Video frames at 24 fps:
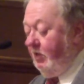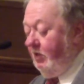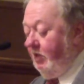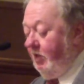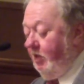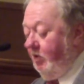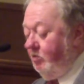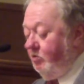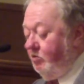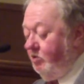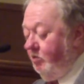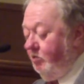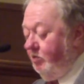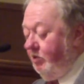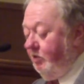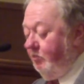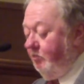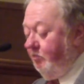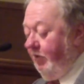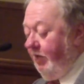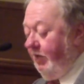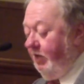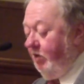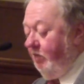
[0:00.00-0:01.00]
those who
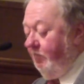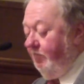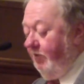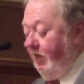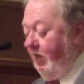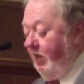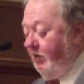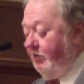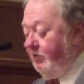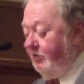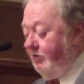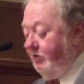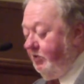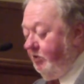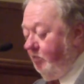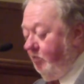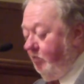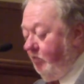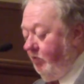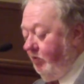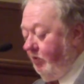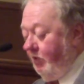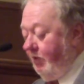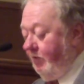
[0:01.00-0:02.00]
did regular volunteer
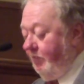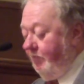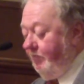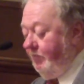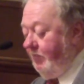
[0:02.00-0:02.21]
work